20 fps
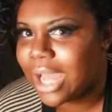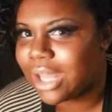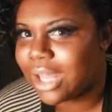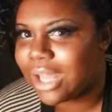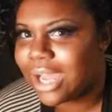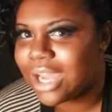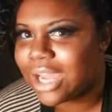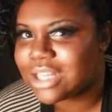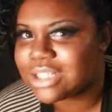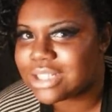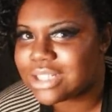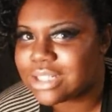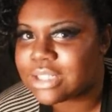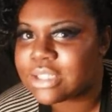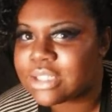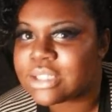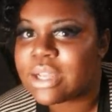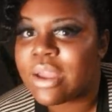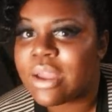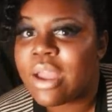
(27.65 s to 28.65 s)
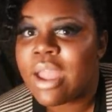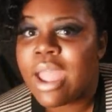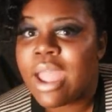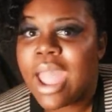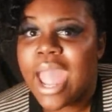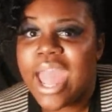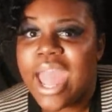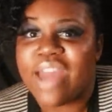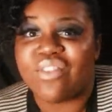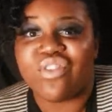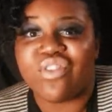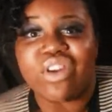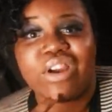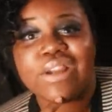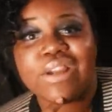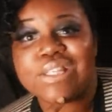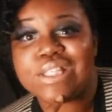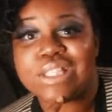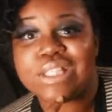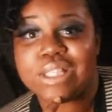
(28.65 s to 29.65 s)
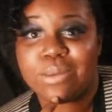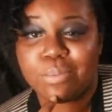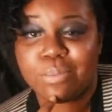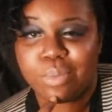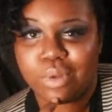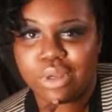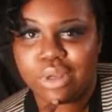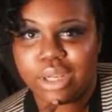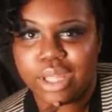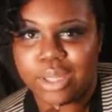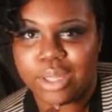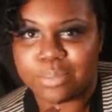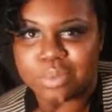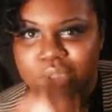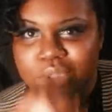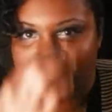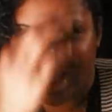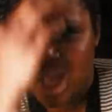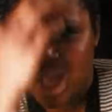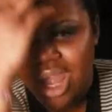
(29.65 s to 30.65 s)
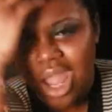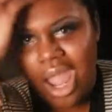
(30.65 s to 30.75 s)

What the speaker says: eyelashes, and very simple lips.